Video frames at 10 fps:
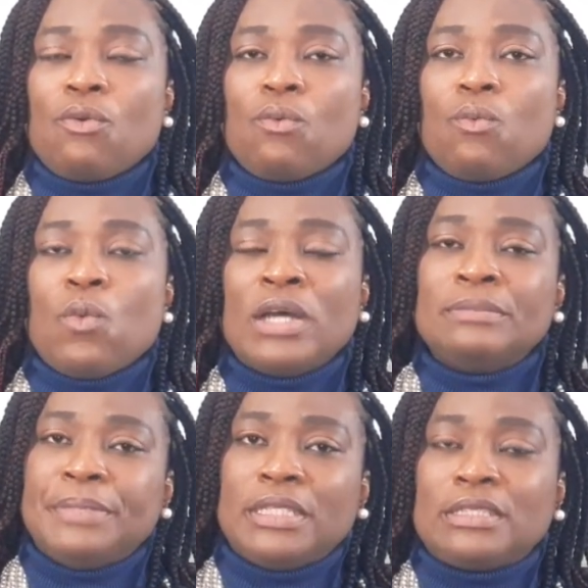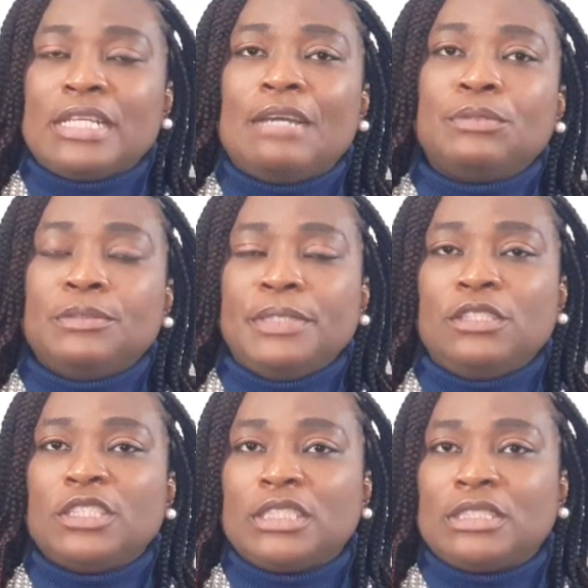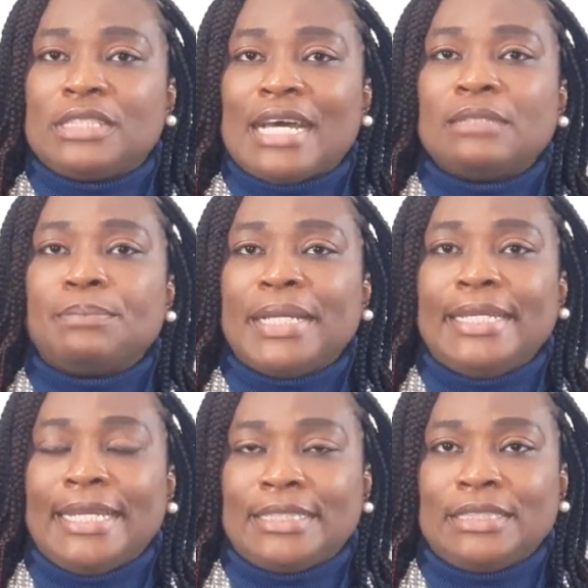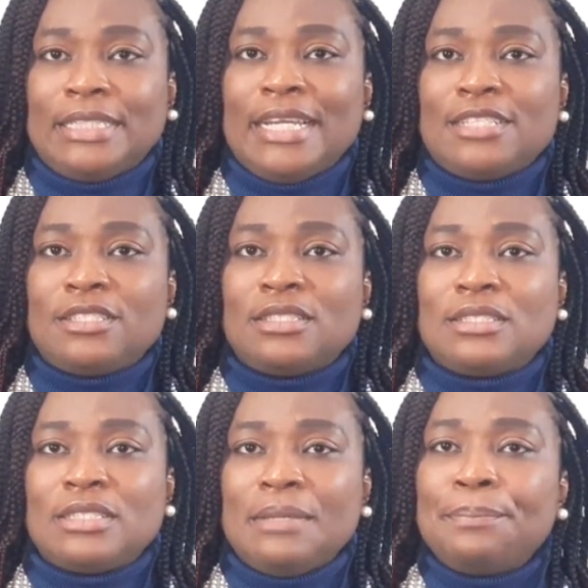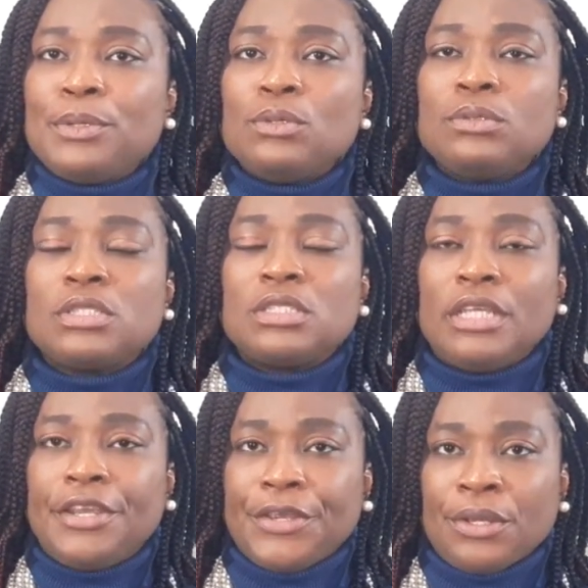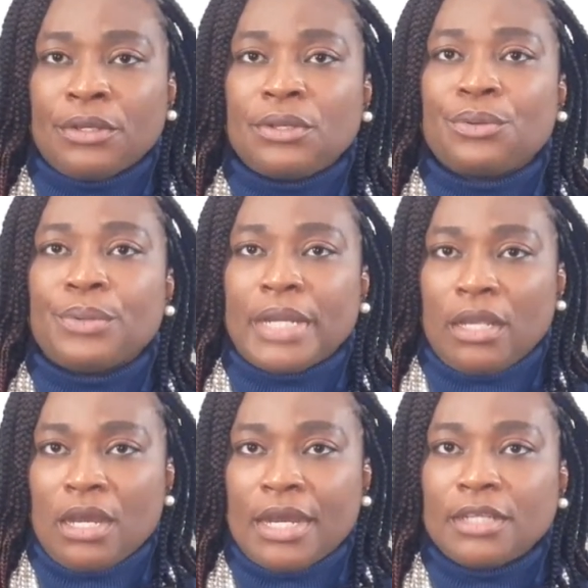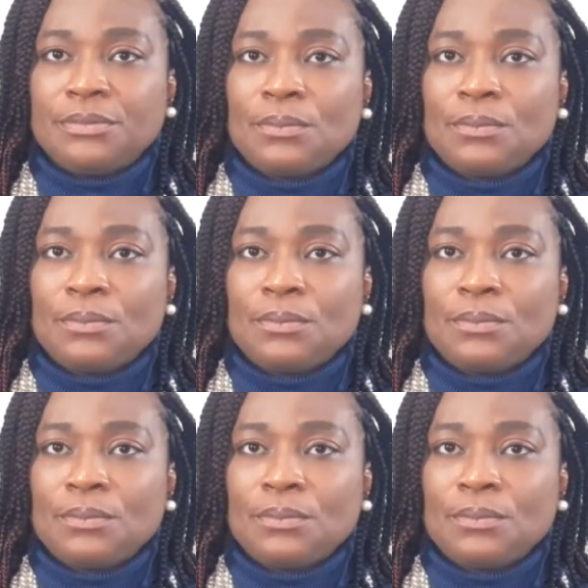One big step would be to start by getting a simple secured credit card.